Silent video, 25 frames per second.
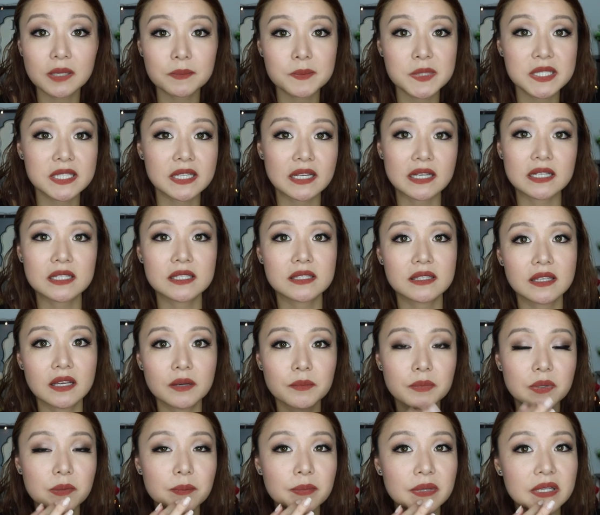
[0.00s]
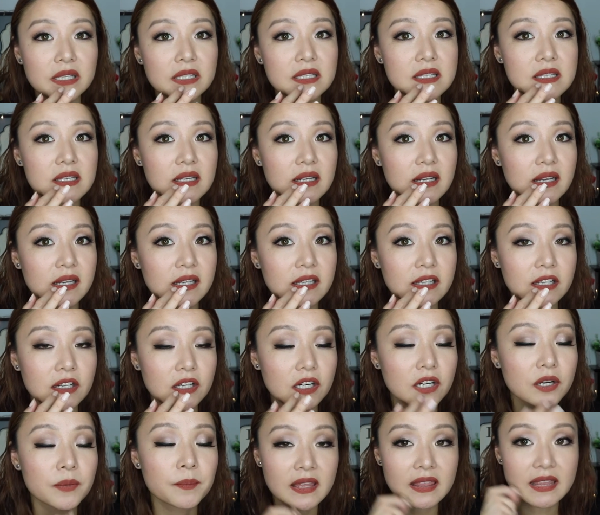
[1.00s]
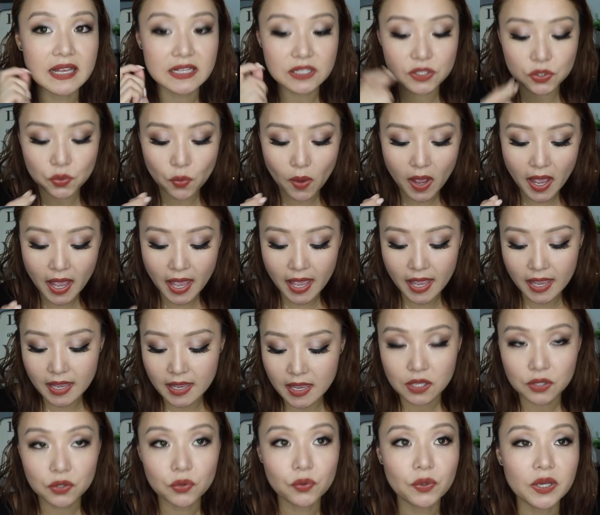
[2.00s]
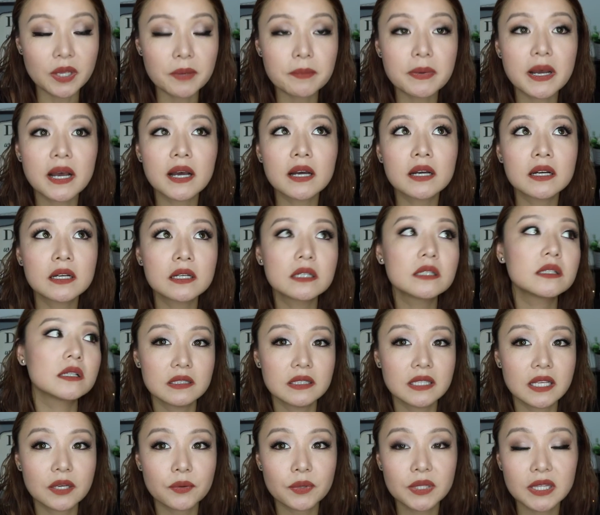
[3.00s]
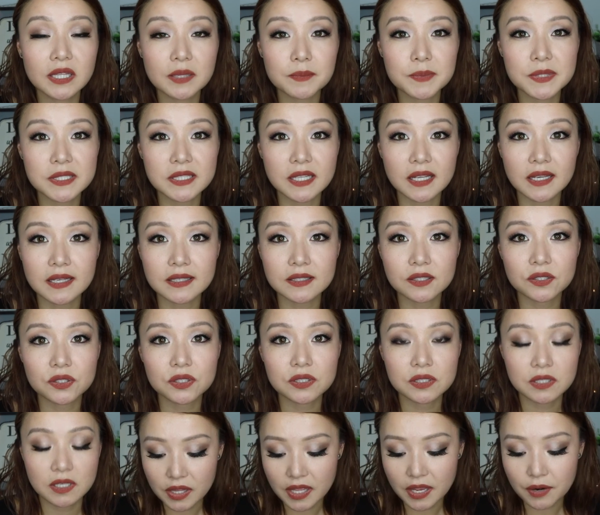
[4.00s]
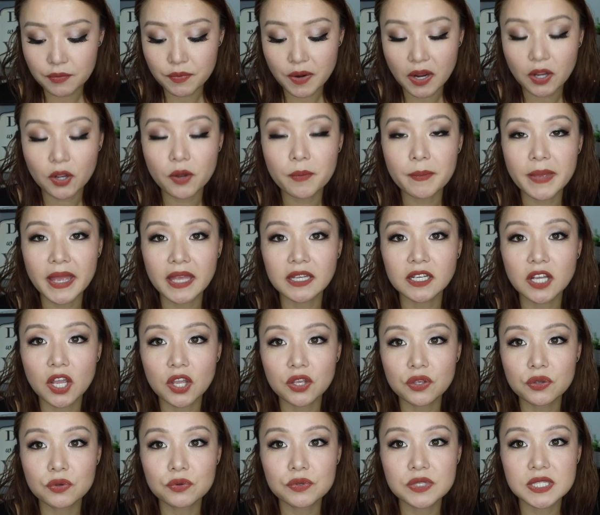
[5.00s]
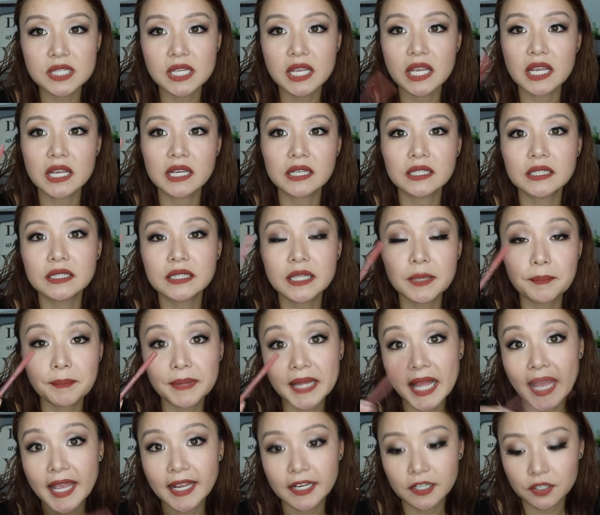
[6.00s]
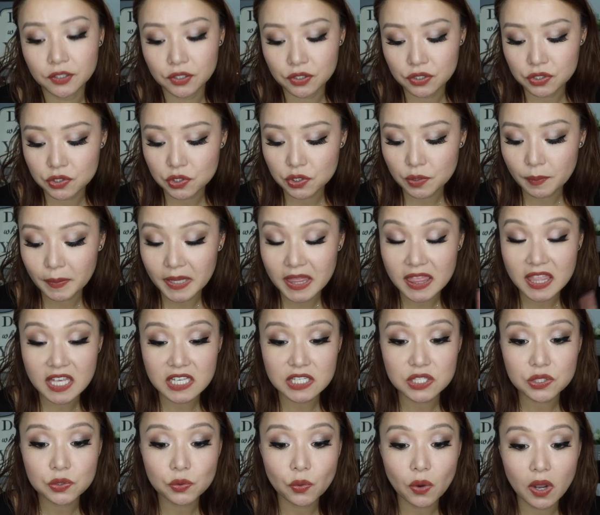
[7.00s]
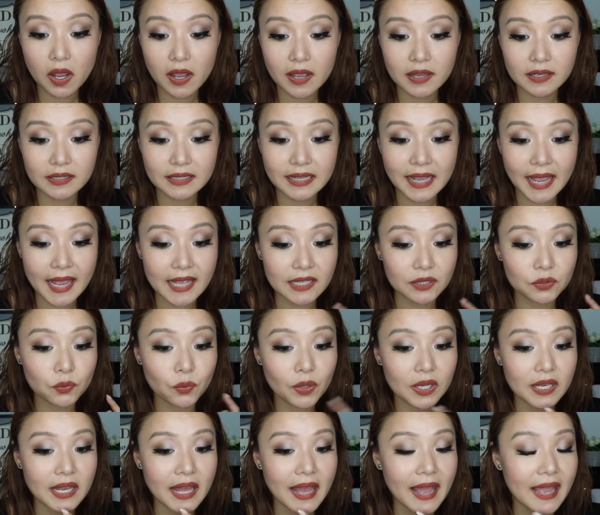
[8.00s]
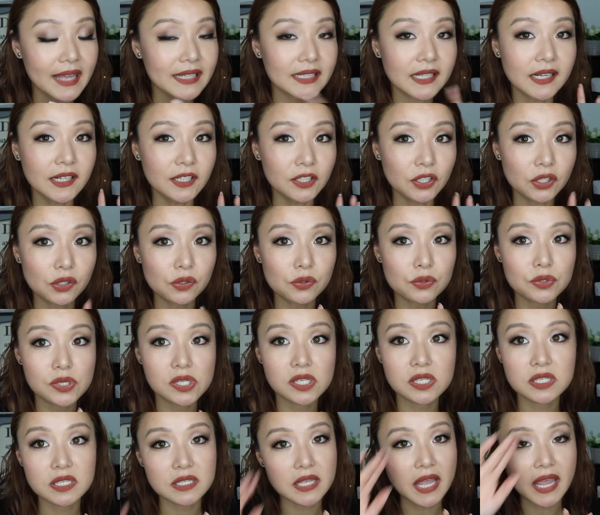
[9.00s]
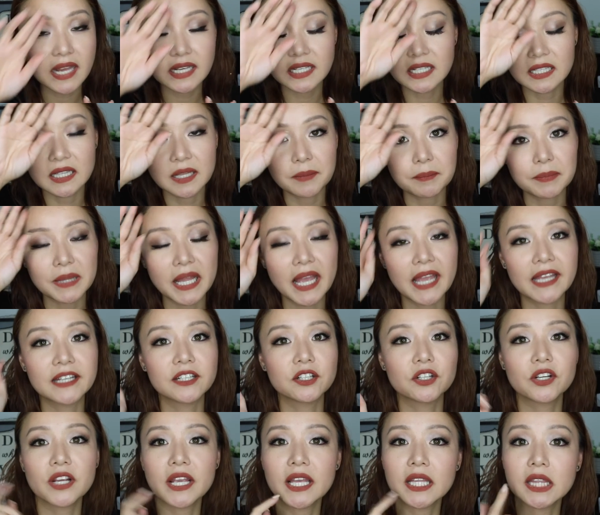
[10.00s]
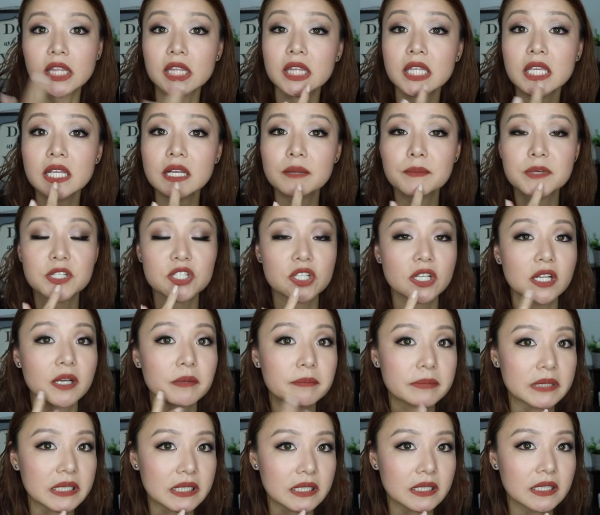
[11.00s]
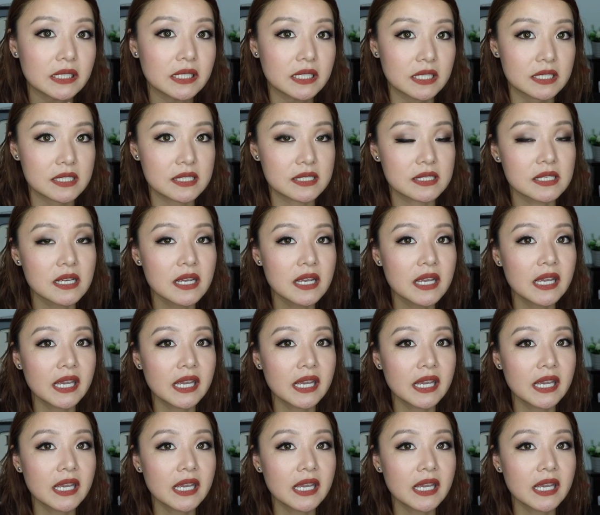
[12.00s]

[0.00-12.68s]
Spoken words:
lipsticks, nagbo-bleed sila here. That's why yung ibang liquid lipsticks, they recommend using lip liners. But this one, kahit wala, I didn't use any lip liner and hindi naman siya nag-bleed. Because